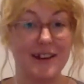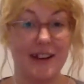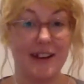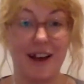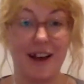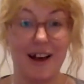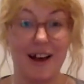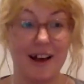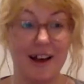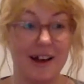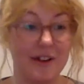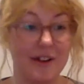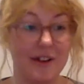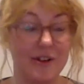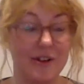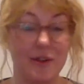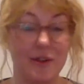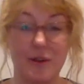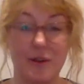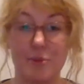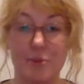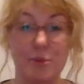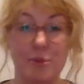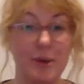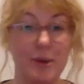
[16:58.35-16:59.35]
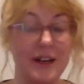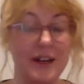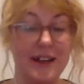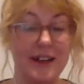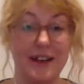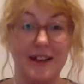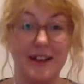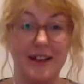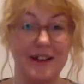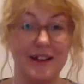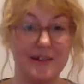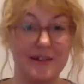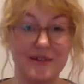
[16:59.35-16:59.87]
that you're
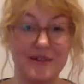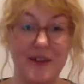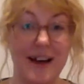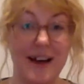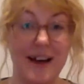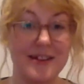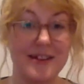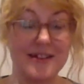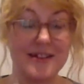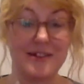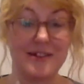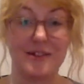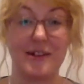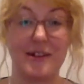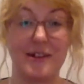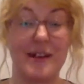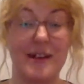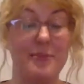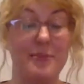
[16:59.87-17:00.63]
breathing faster.